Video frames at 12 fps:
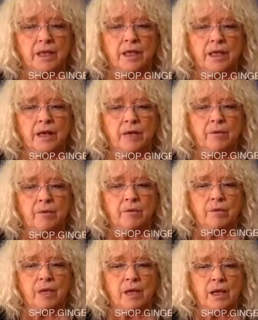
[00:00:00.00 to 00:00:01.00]
They
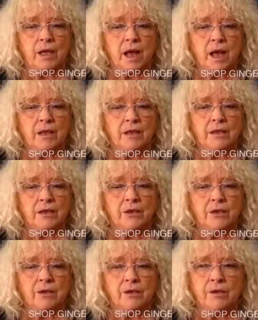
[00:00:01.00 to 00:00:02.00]
he had a
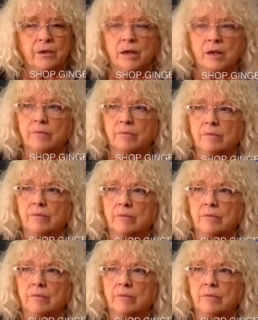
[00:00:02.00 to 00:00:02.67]
certain um,